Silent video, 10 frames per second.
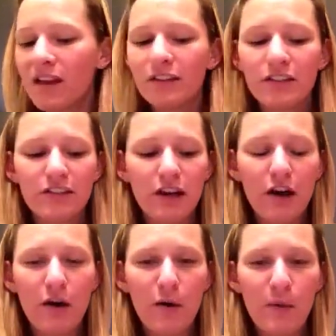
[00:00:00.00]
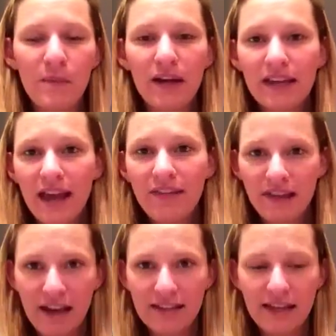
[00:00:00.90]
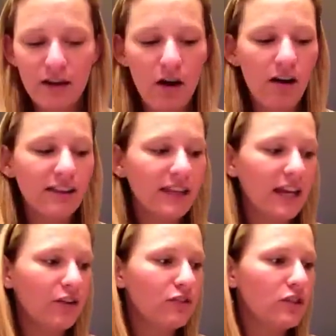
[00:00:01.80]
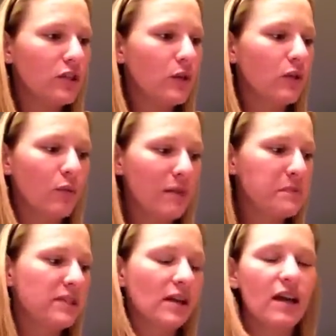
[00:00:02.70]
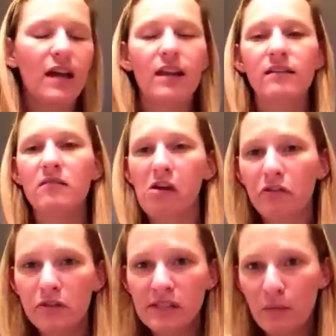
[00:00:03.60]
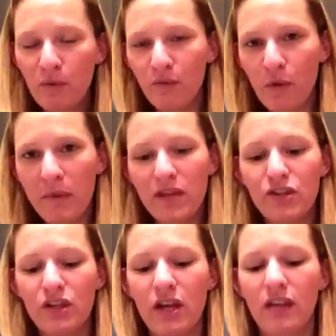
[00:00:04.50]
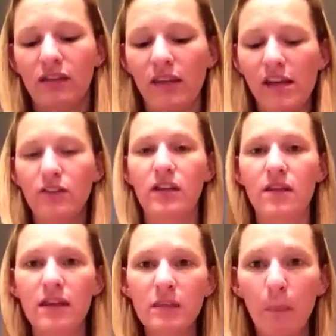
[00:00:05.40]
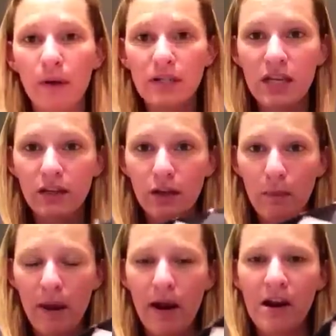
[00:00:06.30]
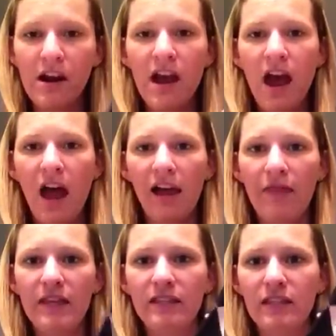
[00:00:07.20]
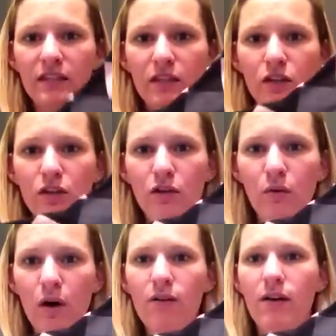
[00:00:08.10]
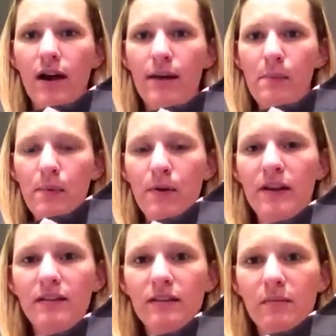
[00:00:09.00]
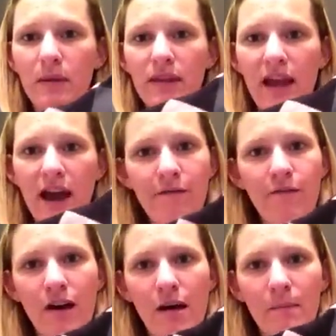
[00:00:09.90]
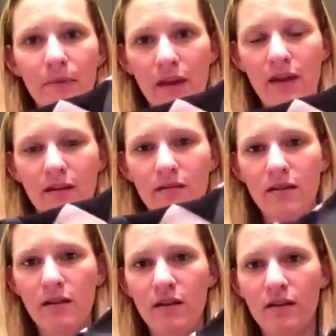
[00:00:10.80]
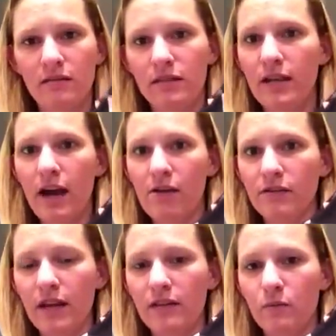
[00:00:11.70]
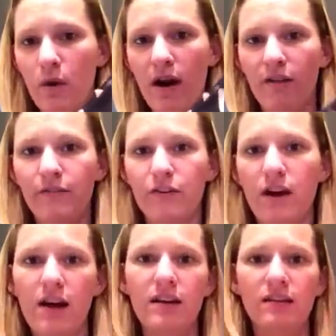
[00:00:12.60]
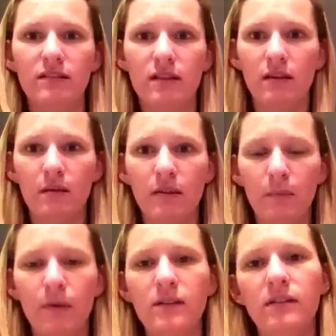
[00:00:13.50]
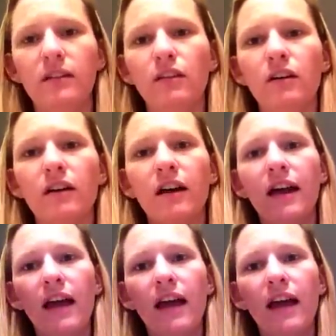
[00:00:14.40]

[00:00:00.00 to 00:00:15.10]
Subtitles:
So again, like I said, I'll link to the website, include some information, link to this particular pair. Again, this is the new Argyle print, but they have plain styles as well if you're not into the printed look.